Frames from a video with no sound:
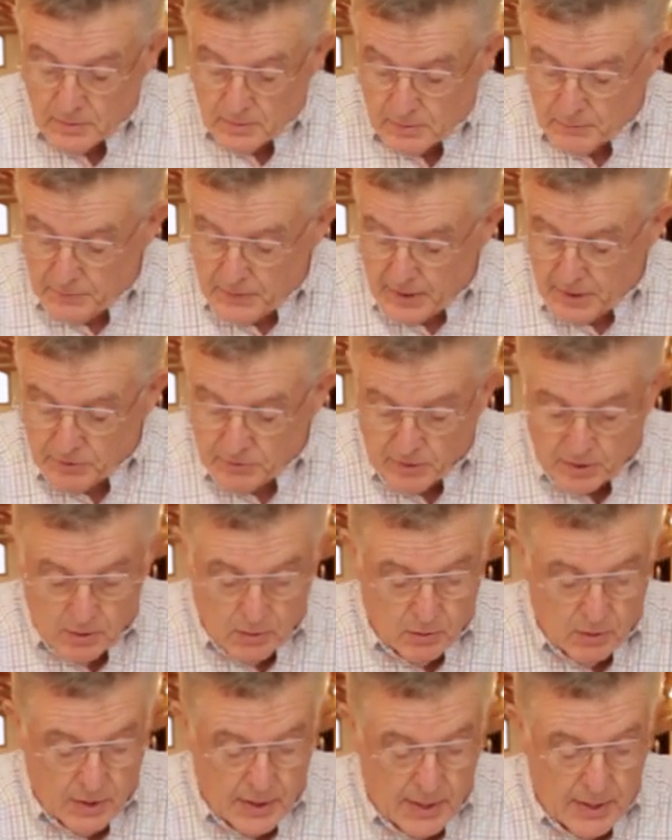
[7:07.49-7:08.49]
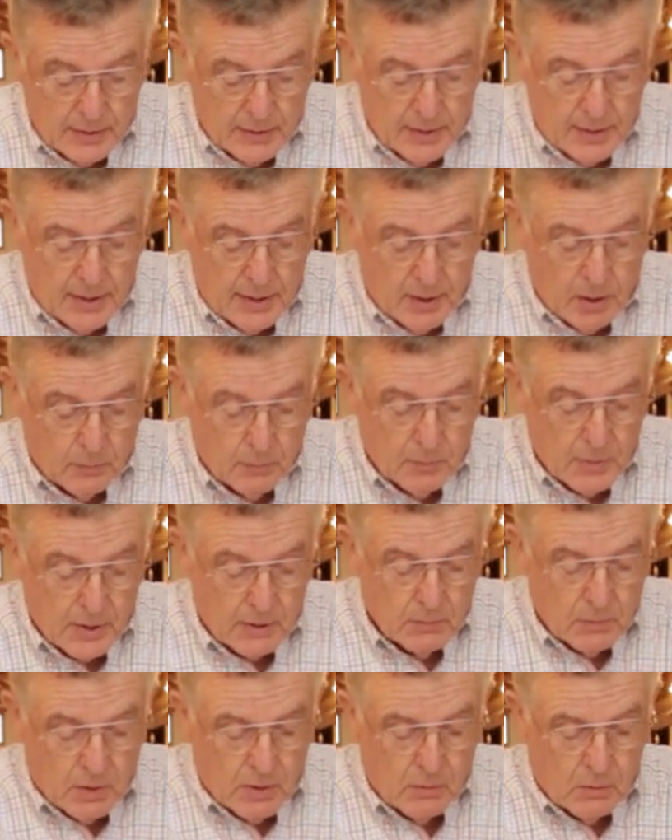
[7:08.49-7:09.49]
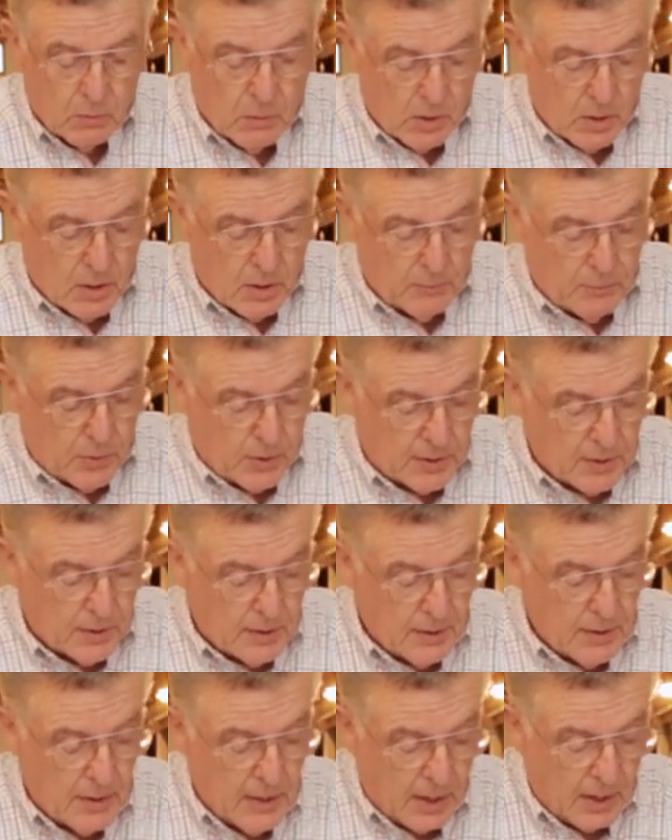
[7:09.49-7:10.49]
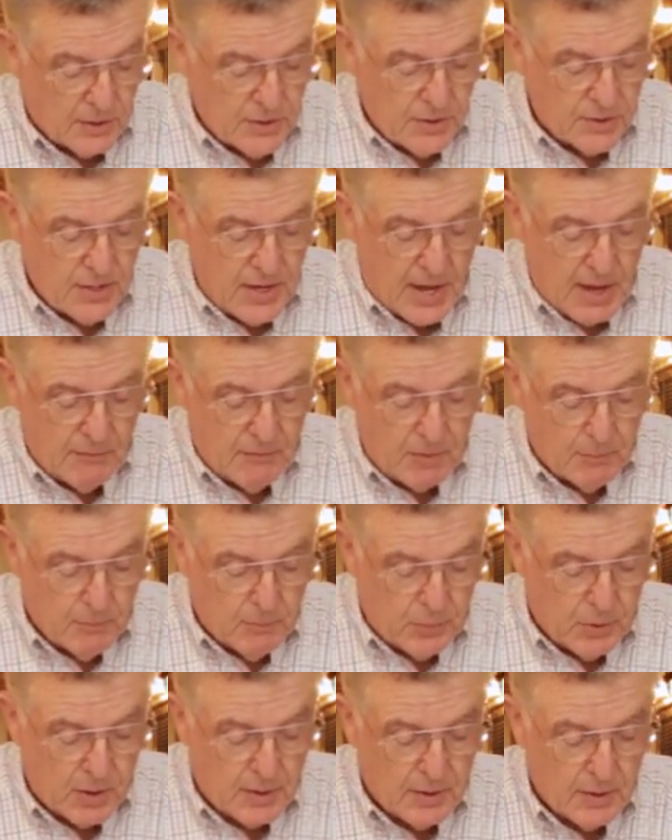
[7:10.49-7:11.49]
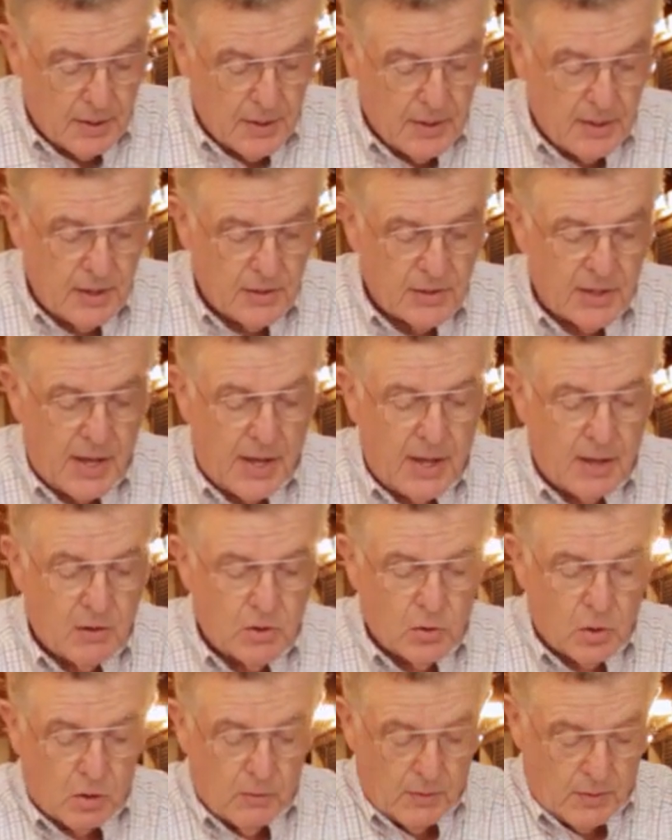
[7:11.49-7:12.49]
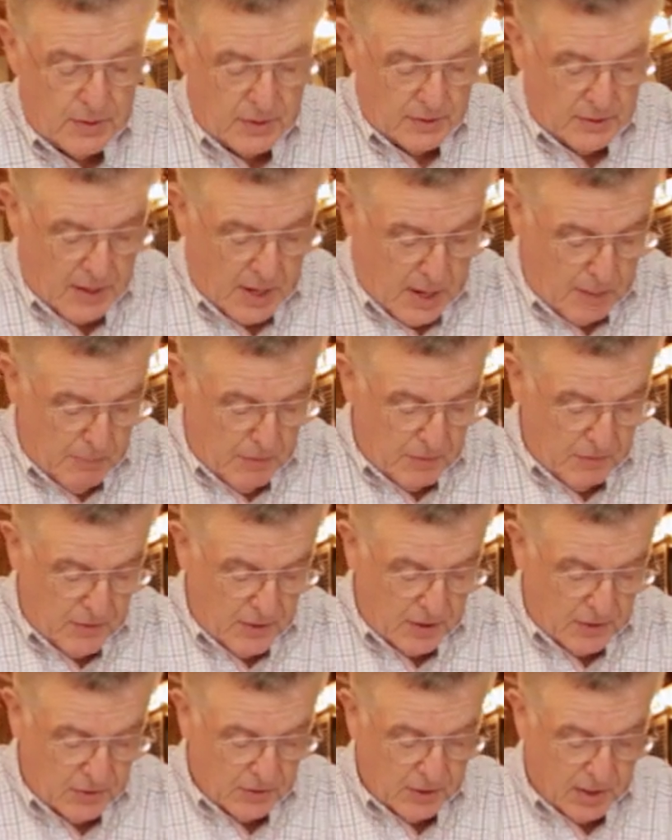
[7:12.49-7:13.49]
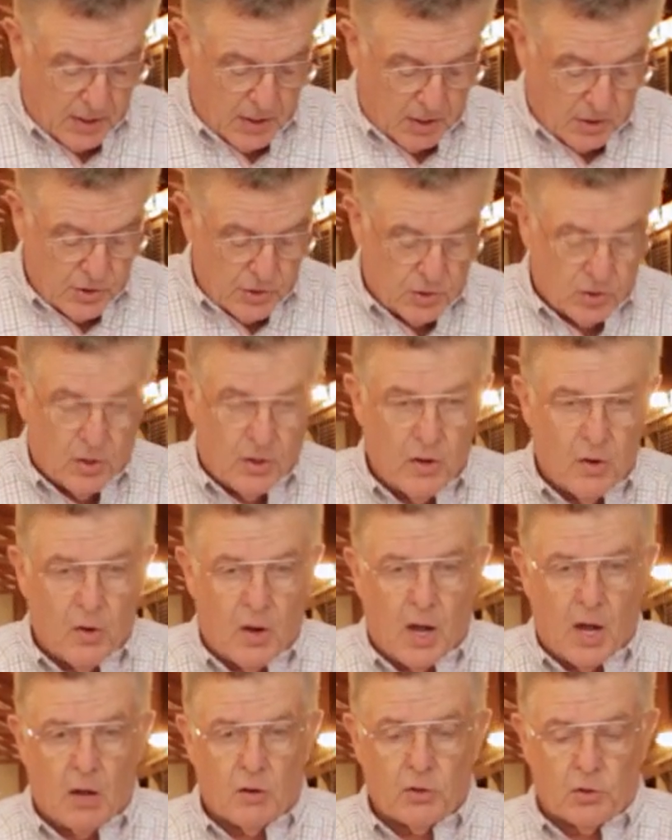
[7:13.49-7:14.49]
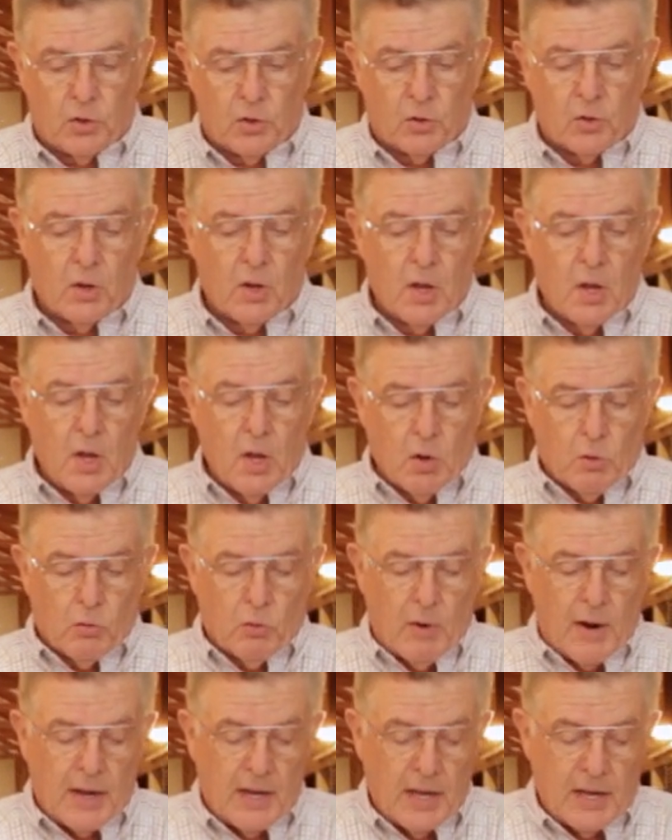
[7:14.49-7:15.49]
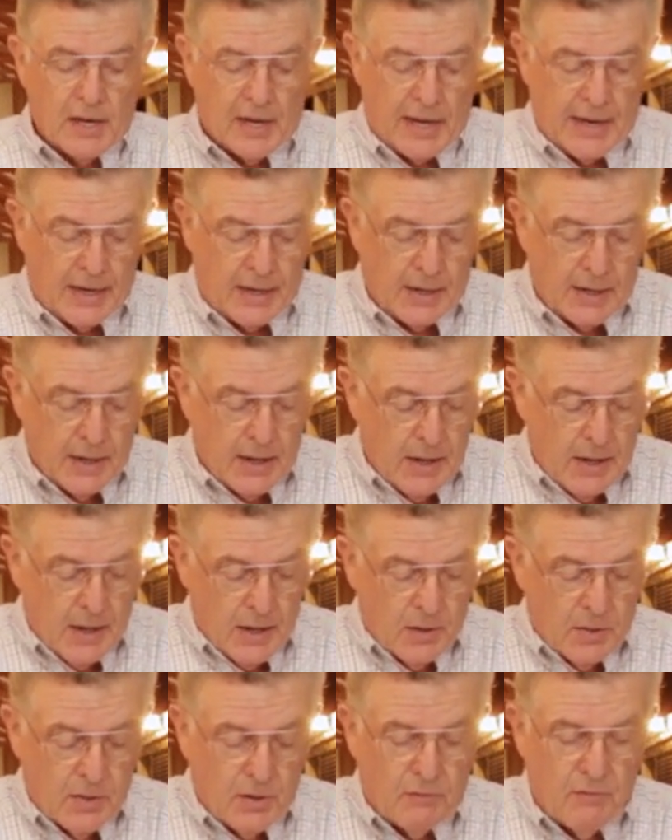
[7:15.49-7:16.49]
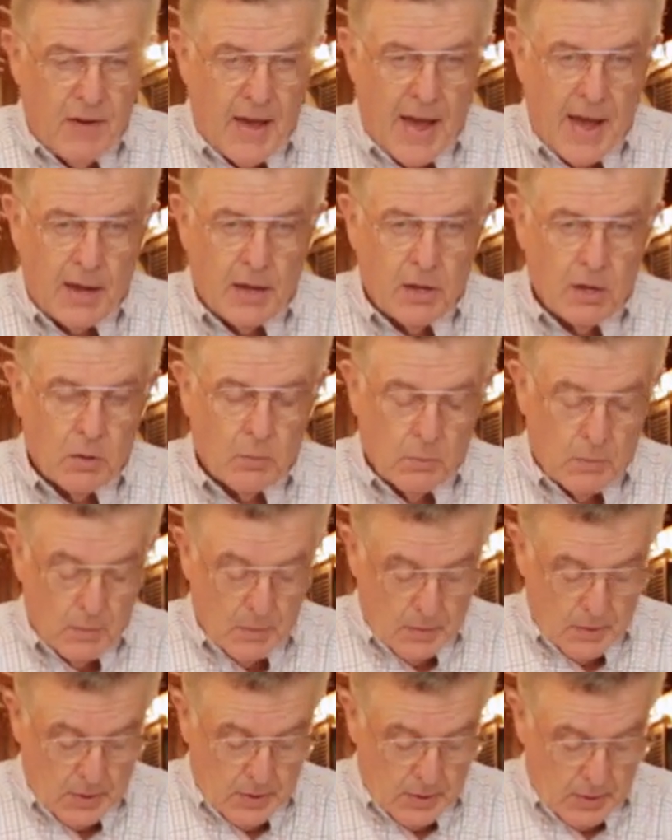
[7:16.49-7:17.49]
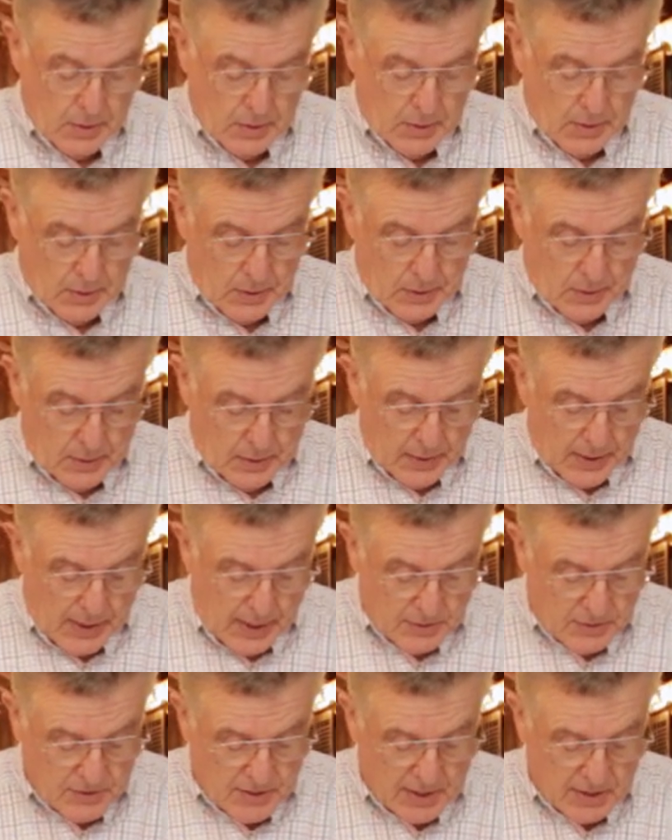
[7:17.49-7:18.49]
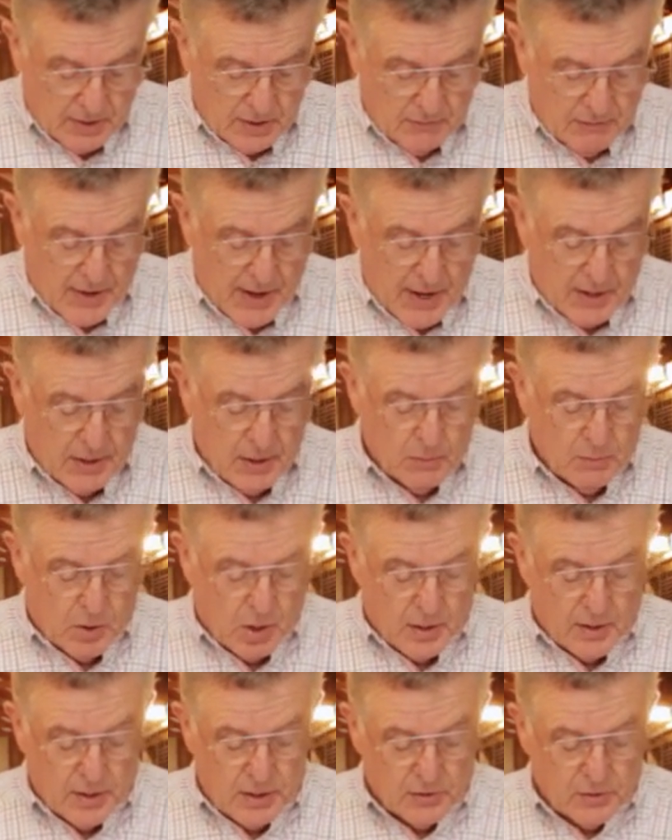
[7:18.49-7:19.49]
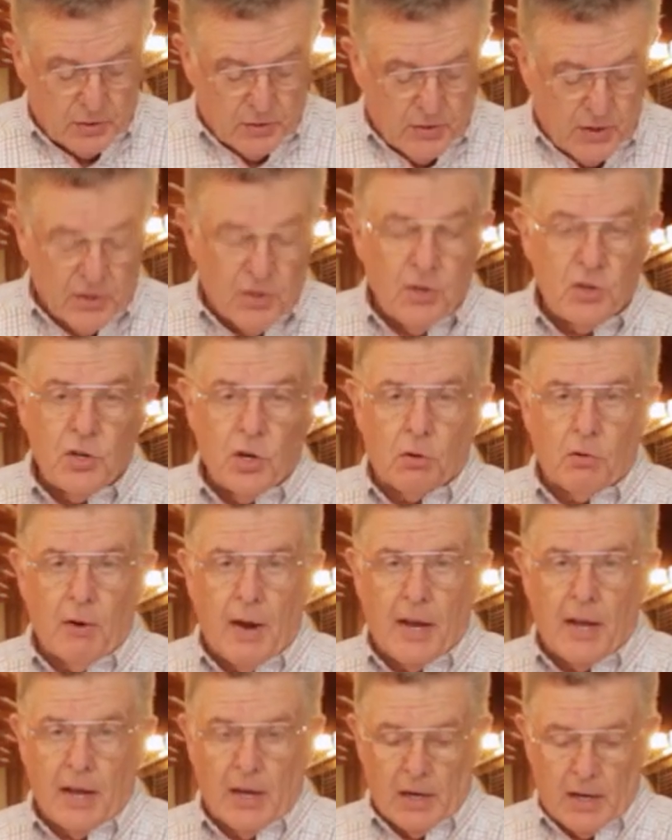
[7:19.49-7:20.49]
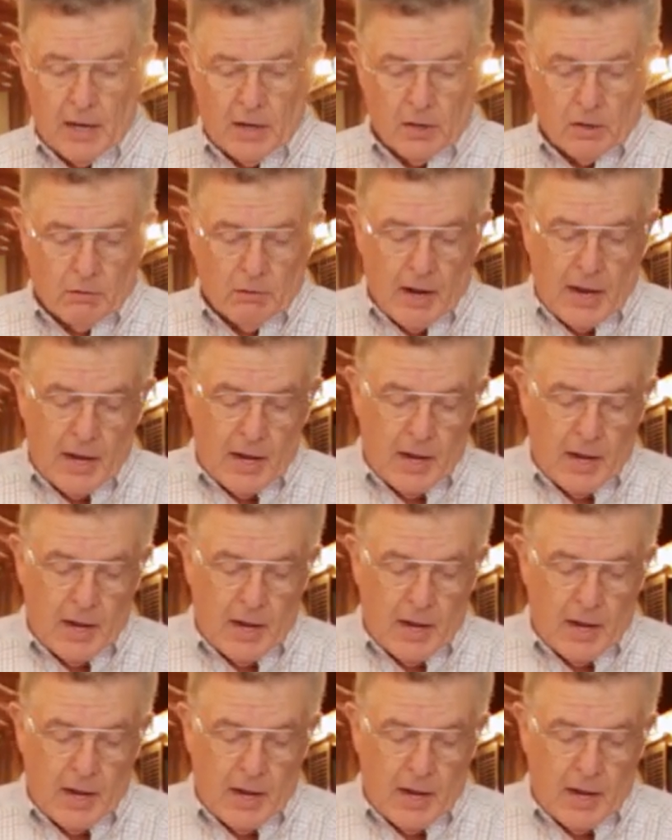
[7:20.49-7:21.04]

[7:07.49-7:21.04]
Patrick go ahead and help me. We're going to I'll just have him put his hands over the top of this, and I'll show you how to regulate the vacuum and set the vacuum on this. This is your regulator right